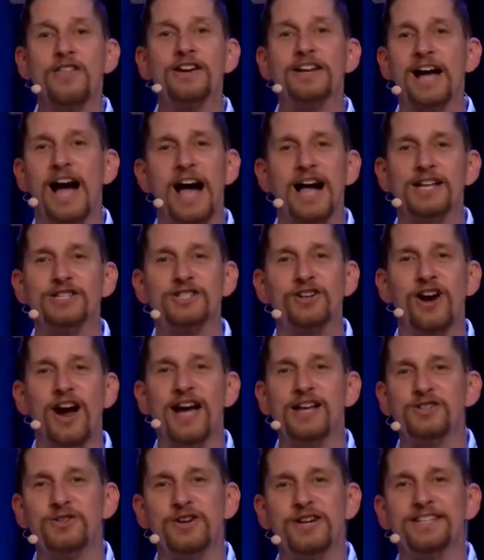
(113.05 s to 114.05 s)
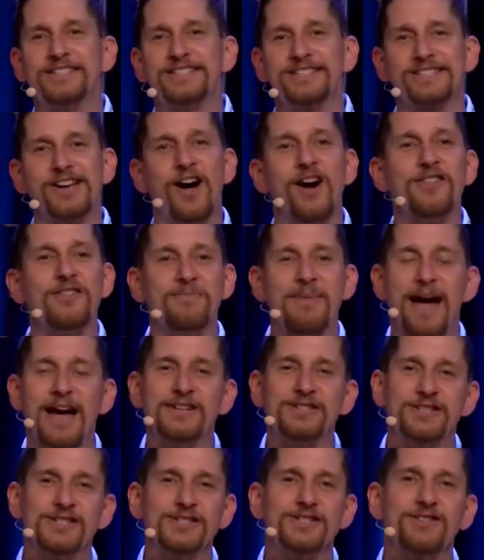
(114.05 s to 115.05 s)
the college graduates, all the
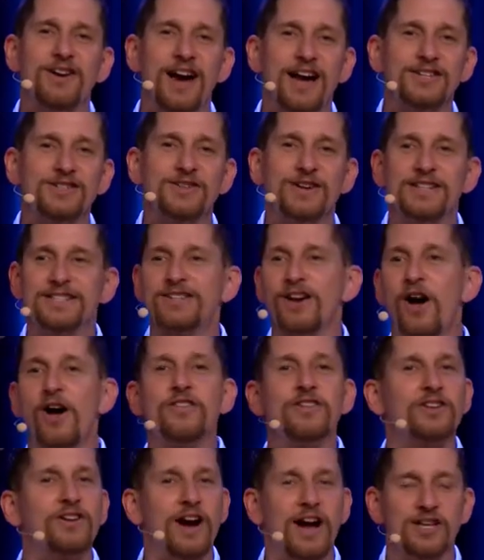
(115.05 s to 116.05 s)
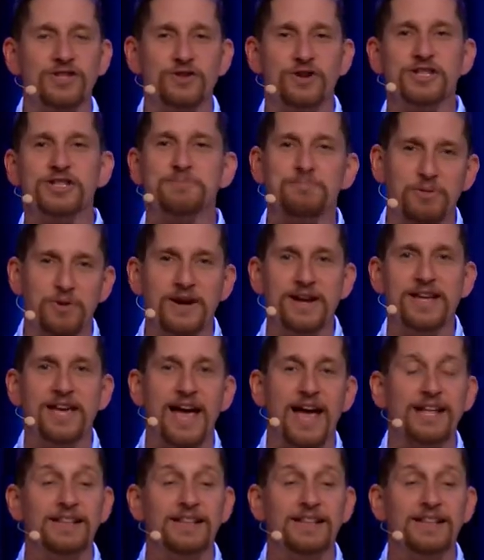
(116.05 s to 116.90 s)
master's graduates, all the graduates pre-K.